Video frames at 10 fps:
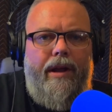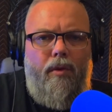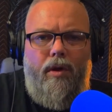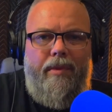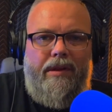I
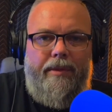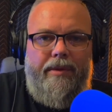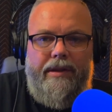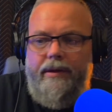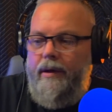don't want to be
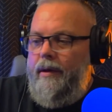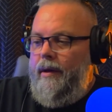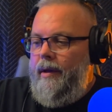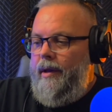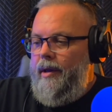limited
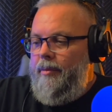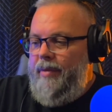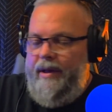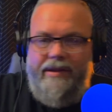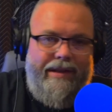
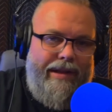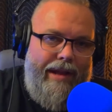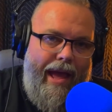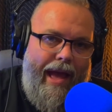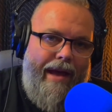because I did
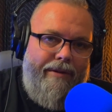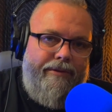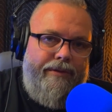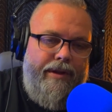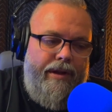have